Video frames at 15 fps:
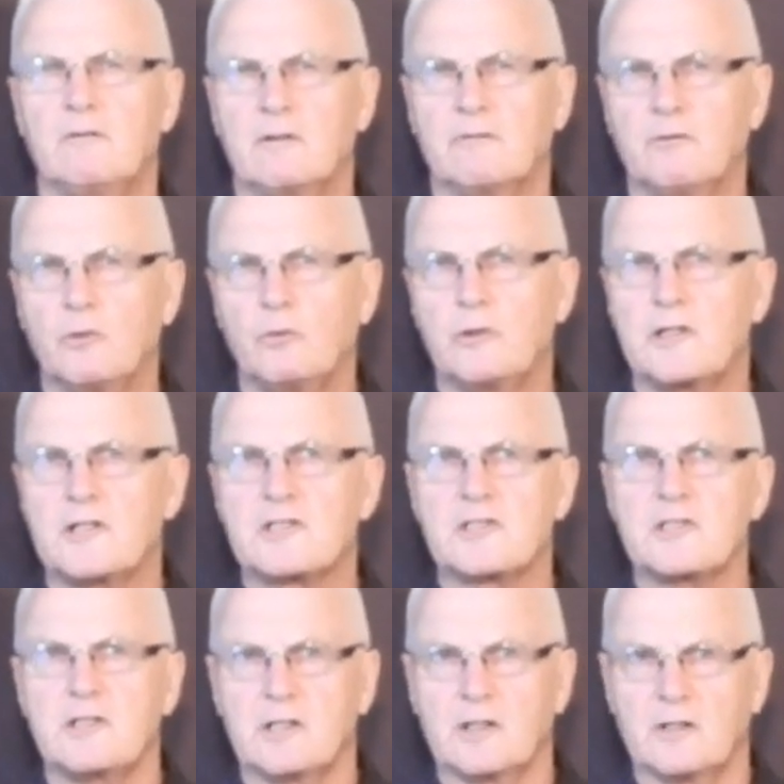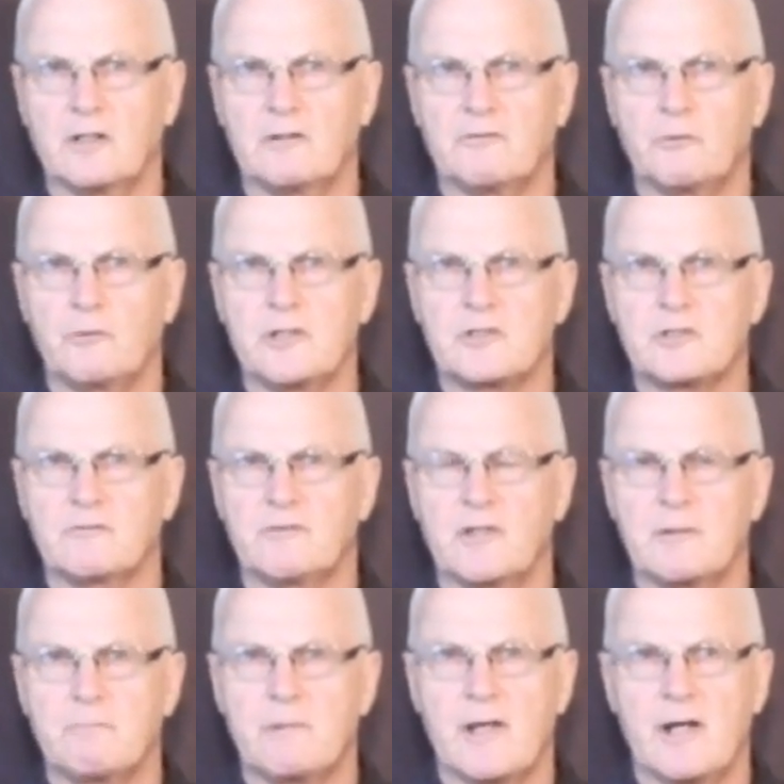We've already seen an overreach of
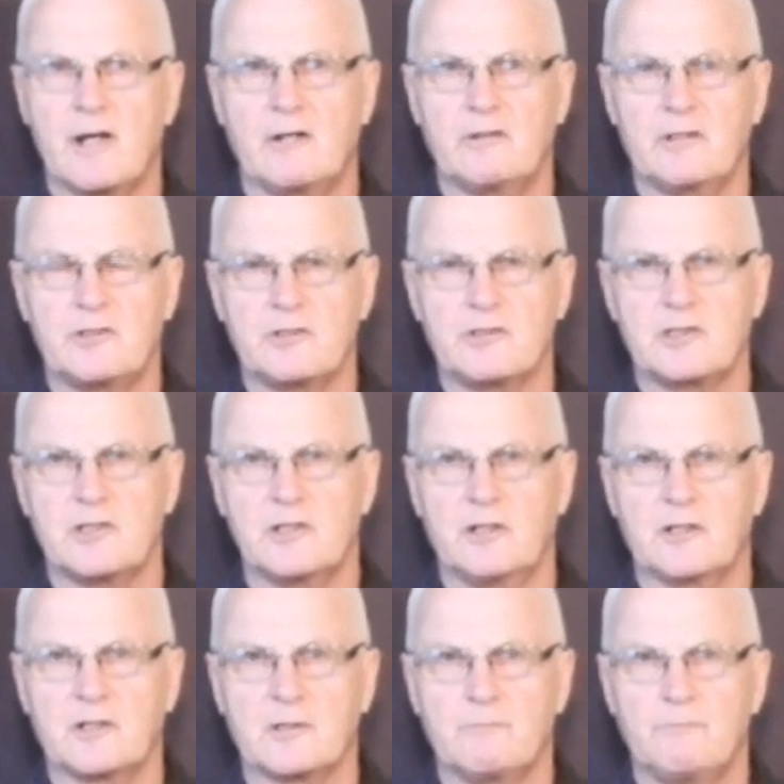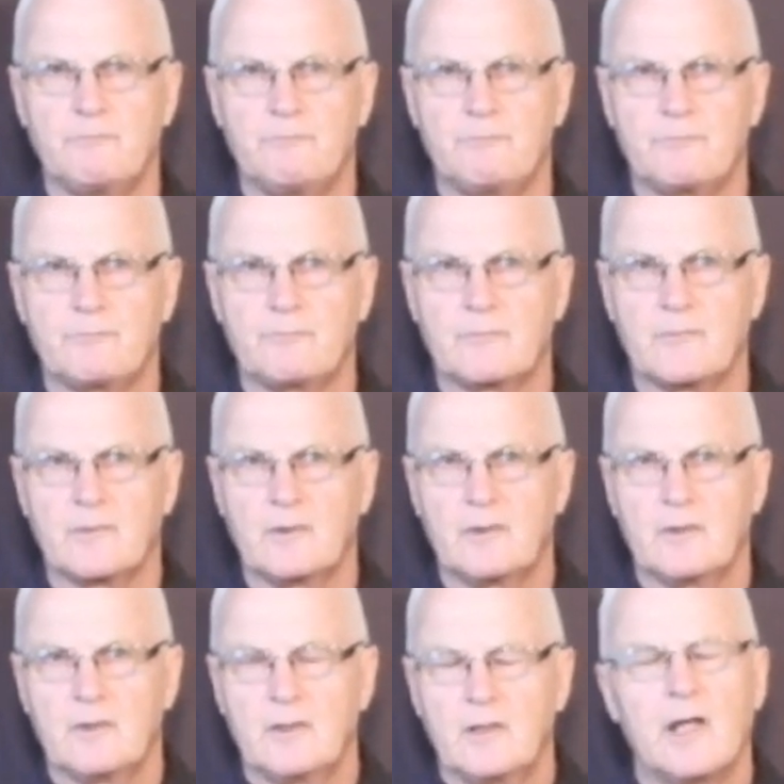that power in New Zealand.
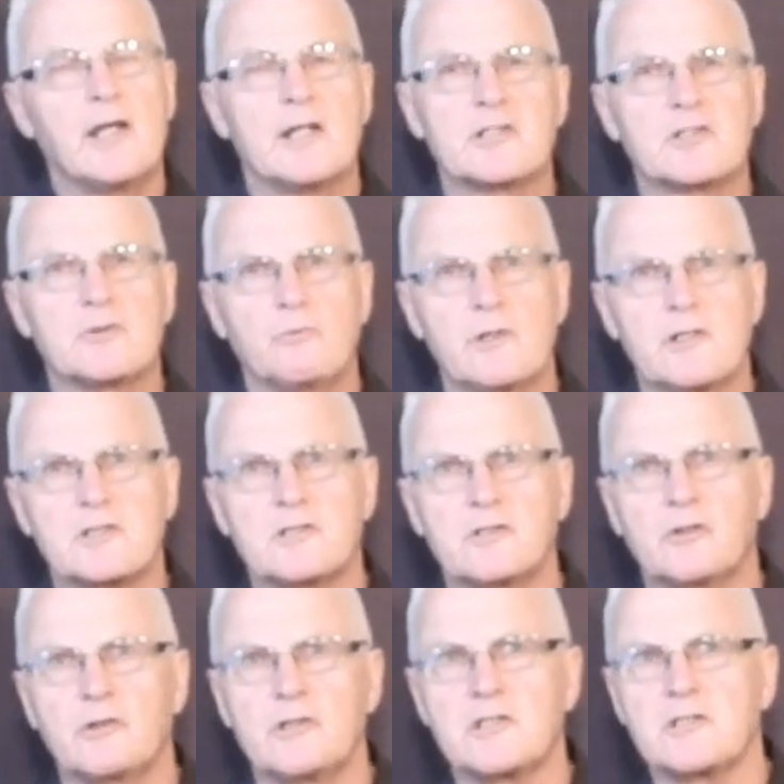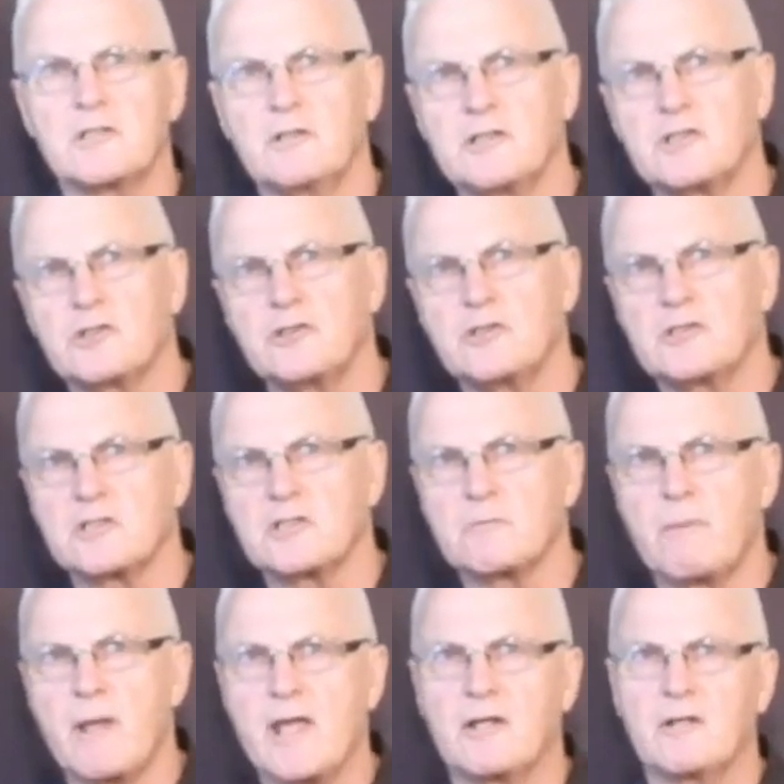As the West increasingly turns its
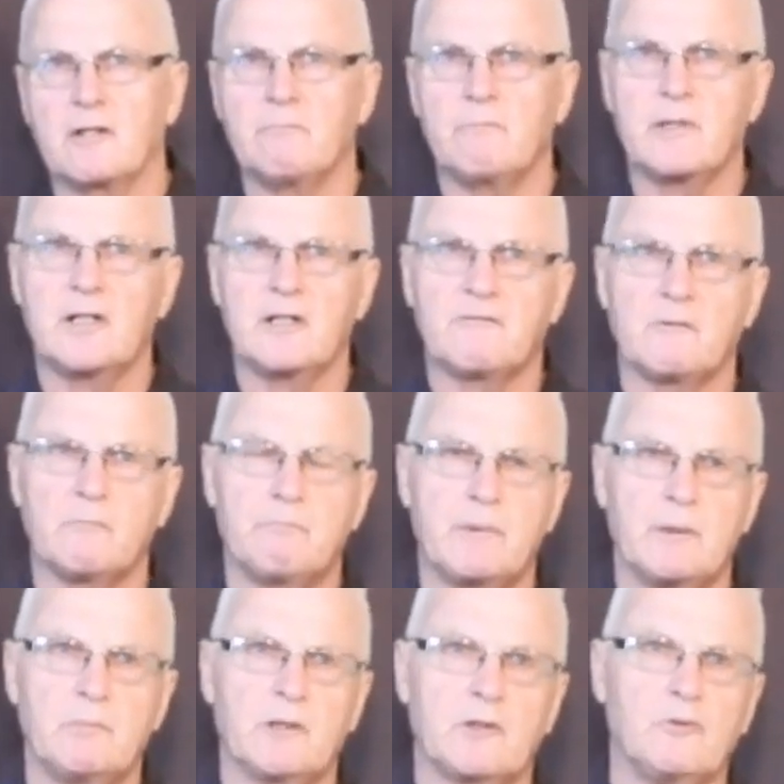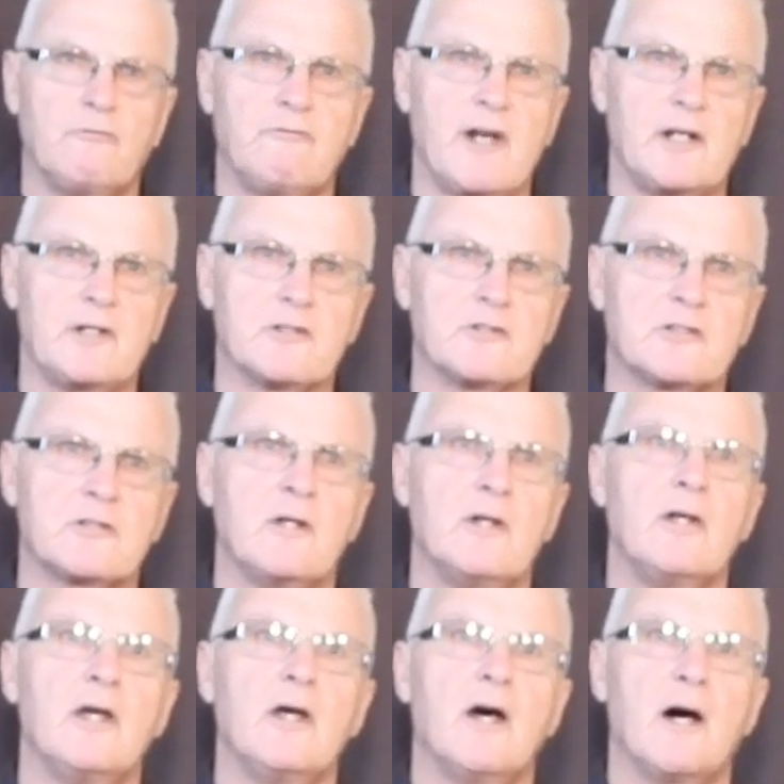back on many of the biblical values
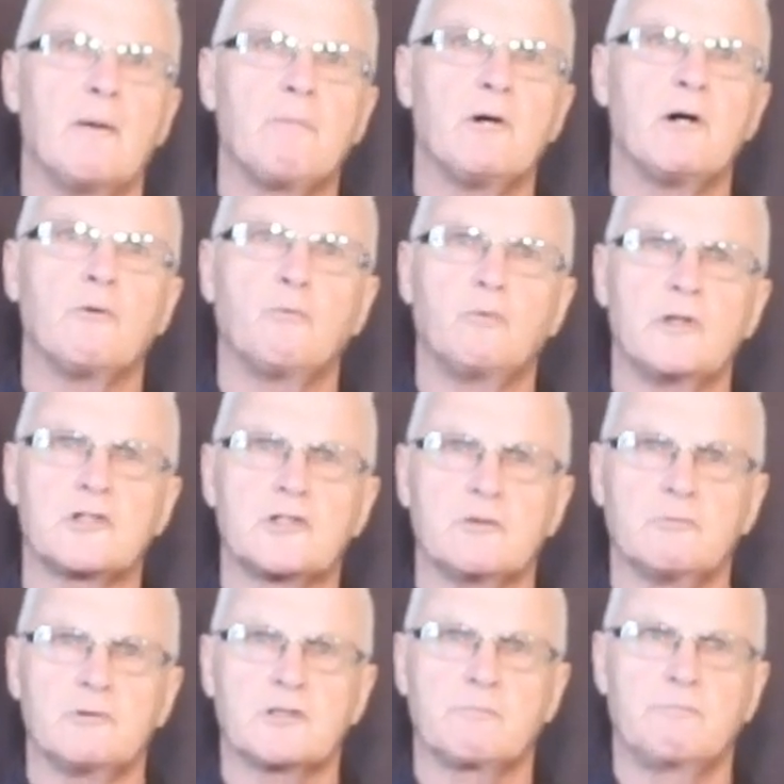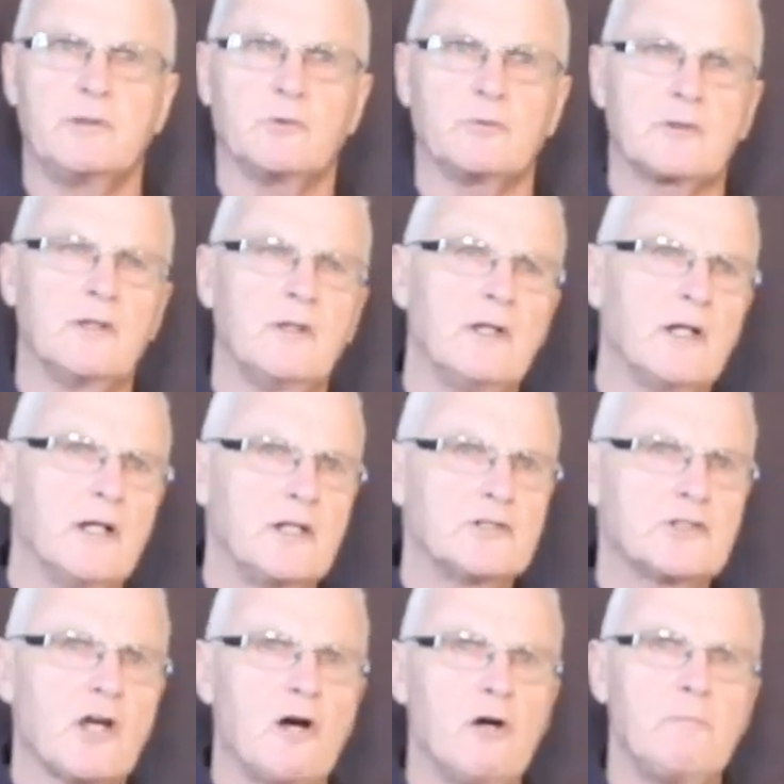upon which it was built,
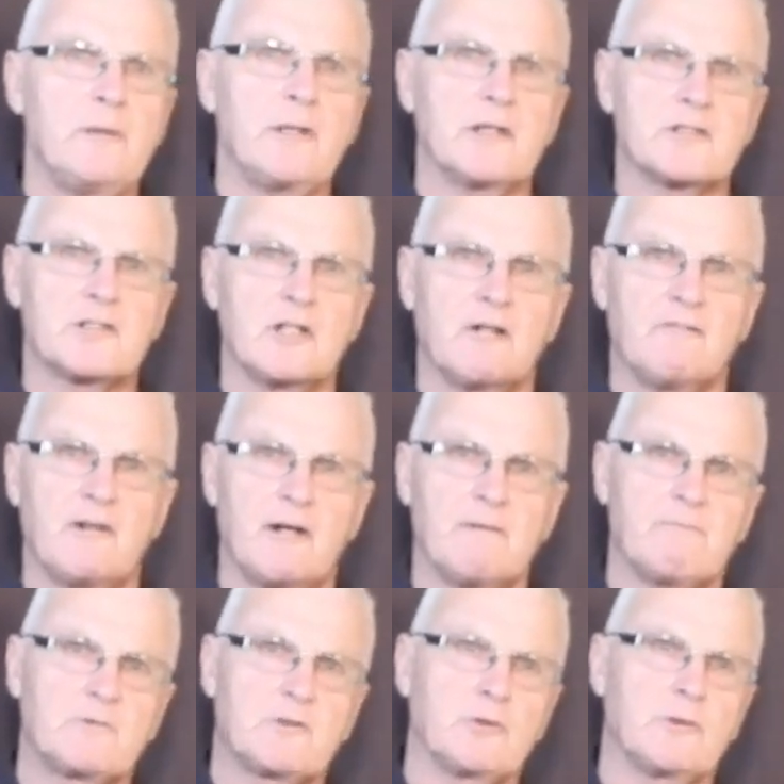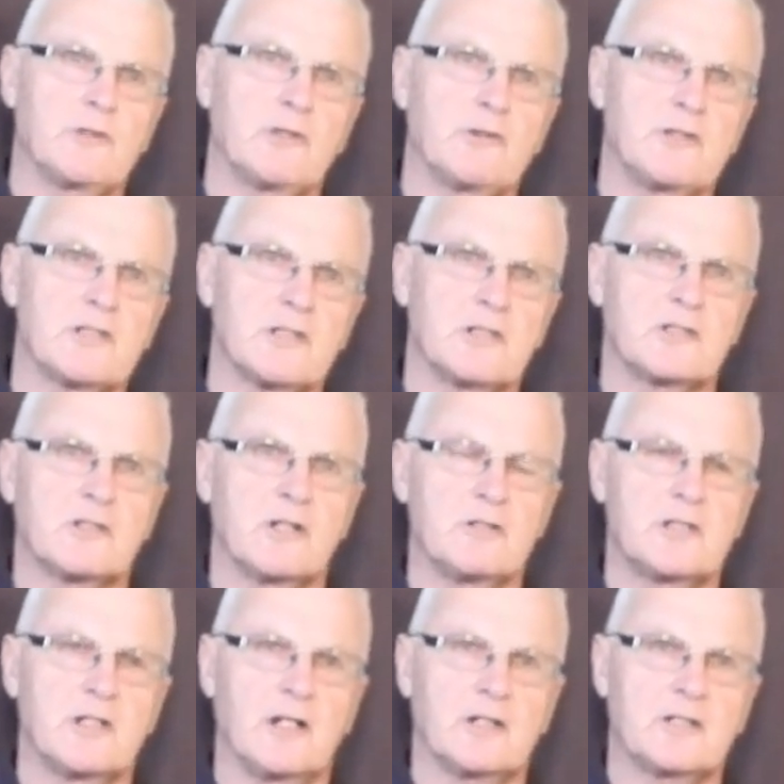it's opening itself up to increasing
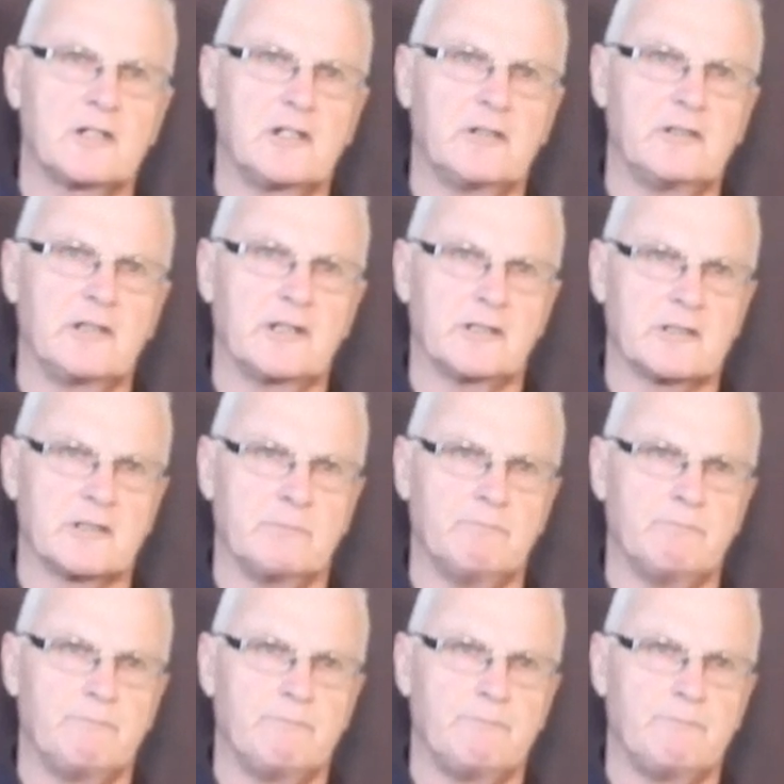totalitarianism.